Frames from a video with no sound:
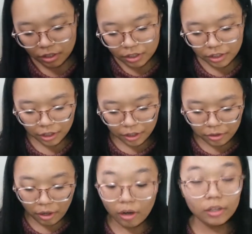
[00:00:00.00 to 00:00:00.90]

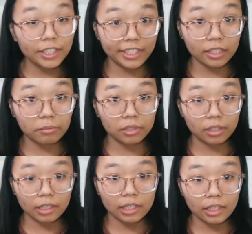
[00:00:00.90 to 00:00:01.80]
So all the seams
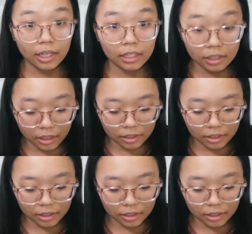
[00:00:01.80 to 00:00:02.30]
look like that.